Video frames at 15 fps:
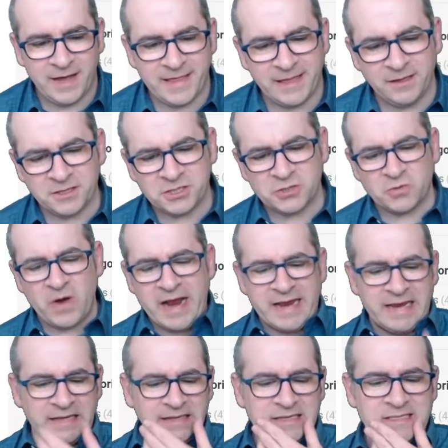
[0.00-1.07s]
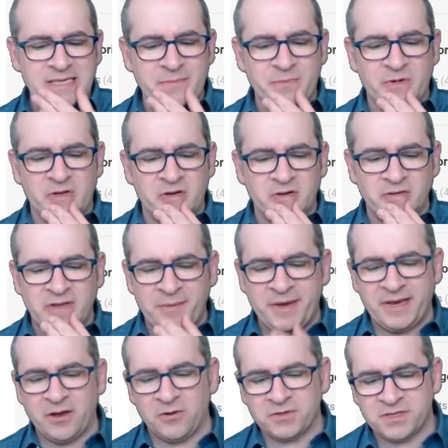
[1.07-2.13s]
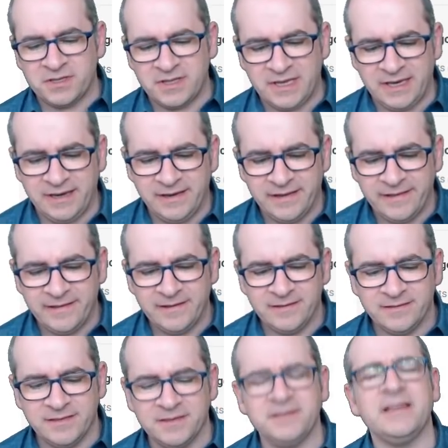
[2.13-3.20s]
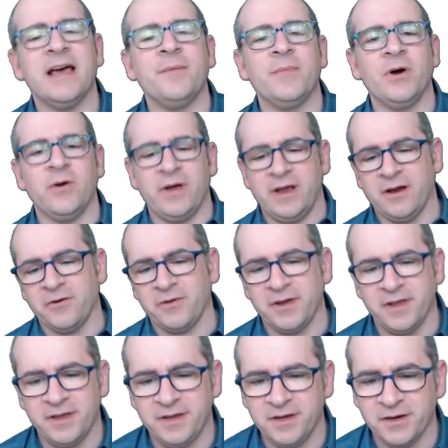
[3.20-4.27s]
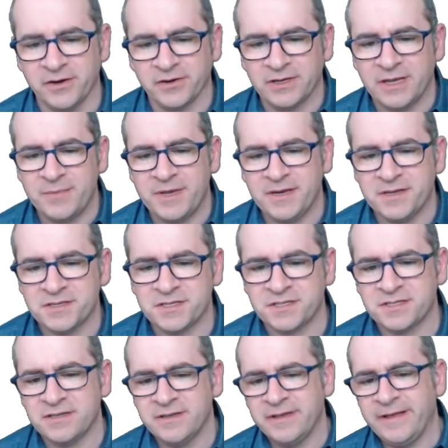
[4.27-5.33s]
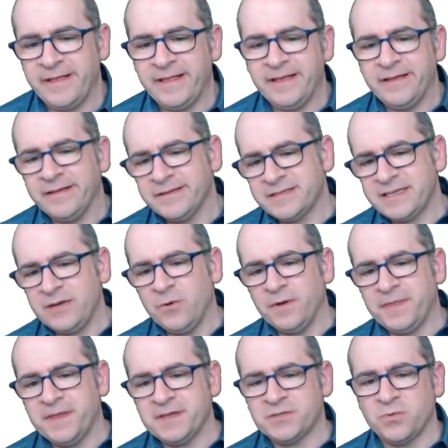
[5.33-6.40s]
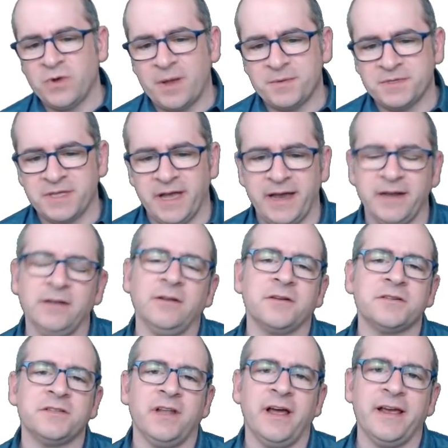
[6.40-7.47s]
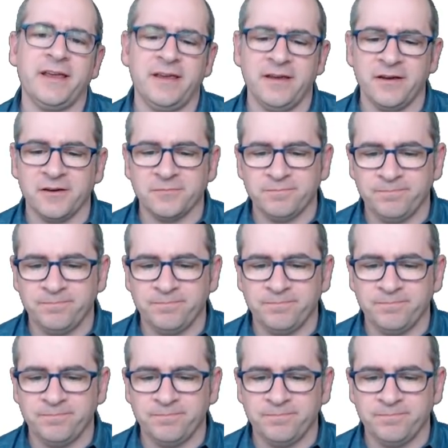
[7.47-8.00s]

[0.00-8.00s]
that looks strikingly similar. Let me go to the demo area here. Let me just see what this website looks like here.